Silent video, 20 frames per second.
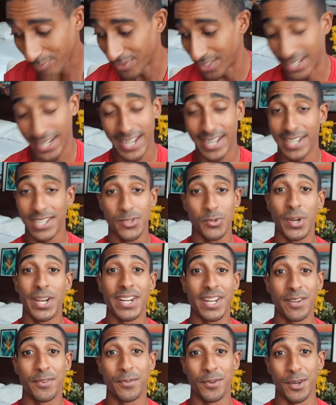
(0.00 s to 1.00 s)
Da Nang is
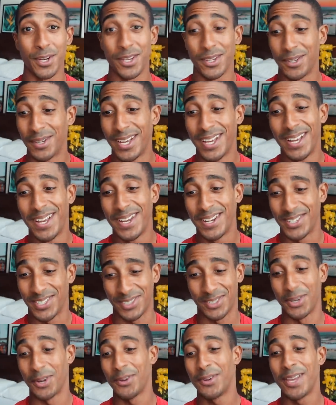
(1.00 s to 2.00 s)
waiting for you.
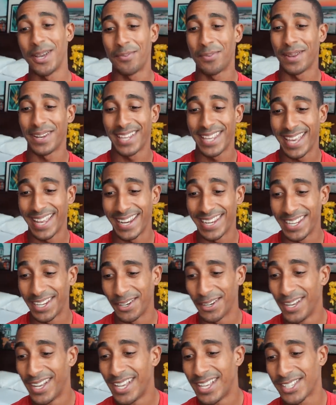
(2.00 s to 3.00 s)
Just hurry up and get
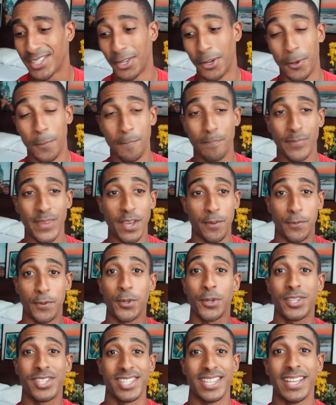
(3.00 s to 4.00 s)
here. So if
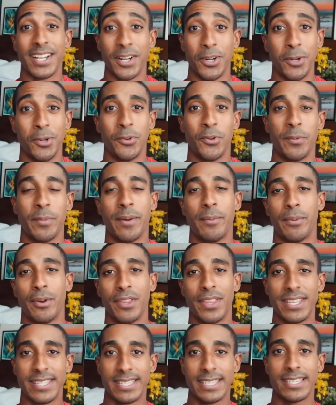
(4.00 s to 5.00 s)
you're single,
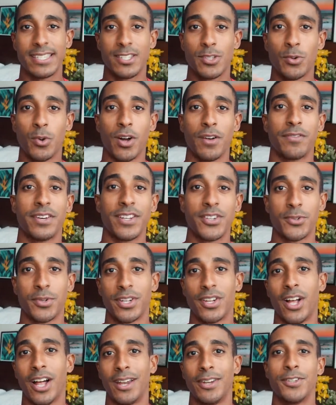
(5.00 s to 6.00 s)
remember, this is
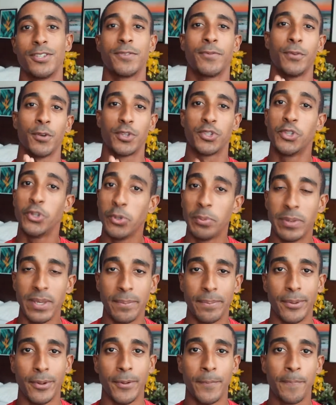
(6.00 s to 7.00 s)
$1,200 for two
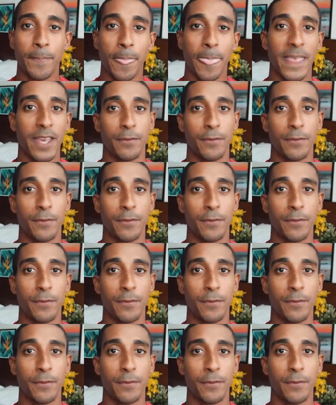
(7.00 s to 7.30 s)
people.